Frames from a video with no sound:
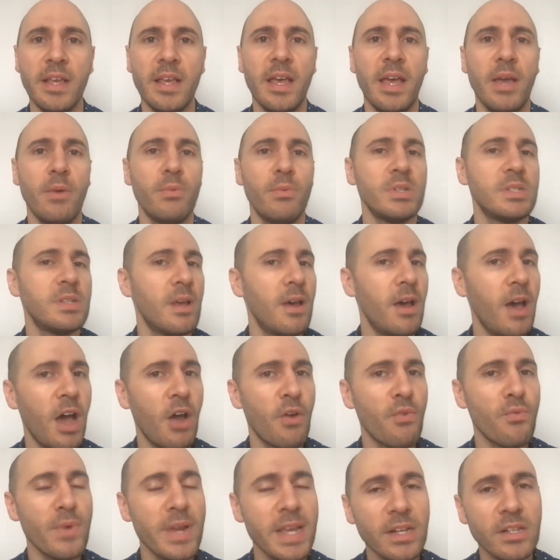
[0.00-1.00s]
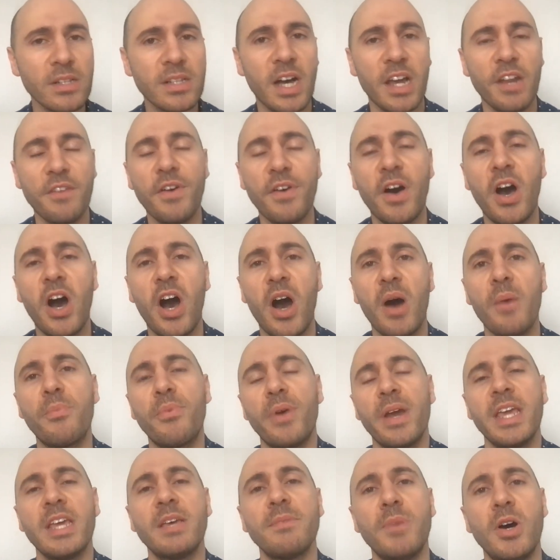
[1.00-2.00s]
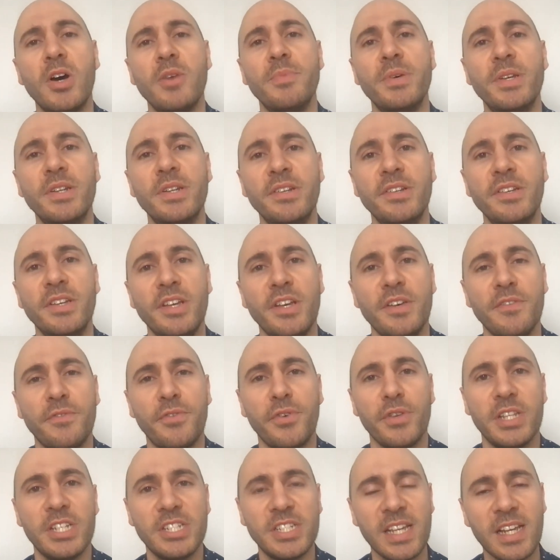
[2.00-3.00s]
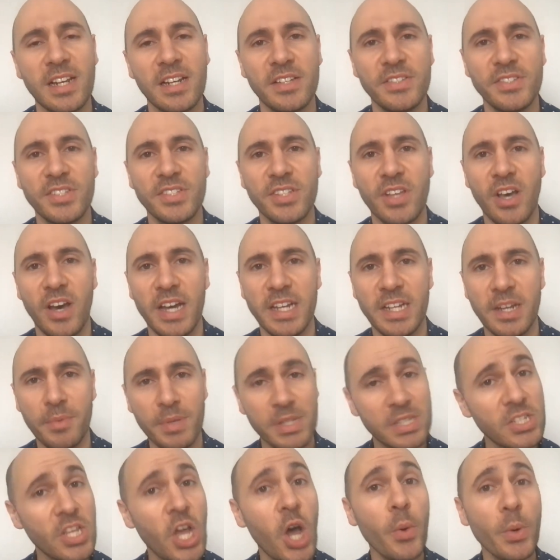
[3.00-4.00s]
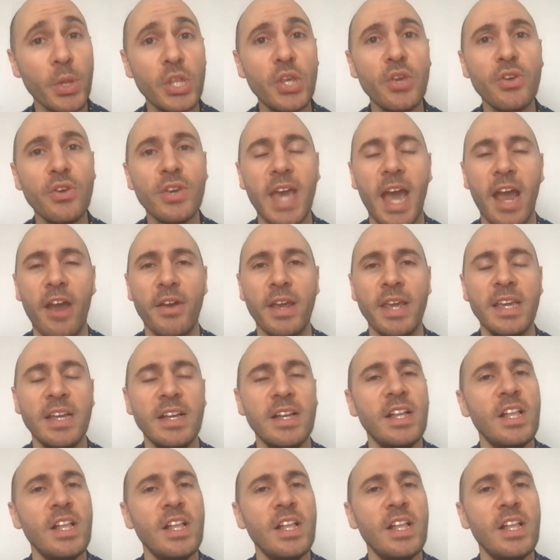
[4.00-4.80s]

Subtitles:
It was a real kind of heartbreak moment for this England side. I'm going to start with you, Gary.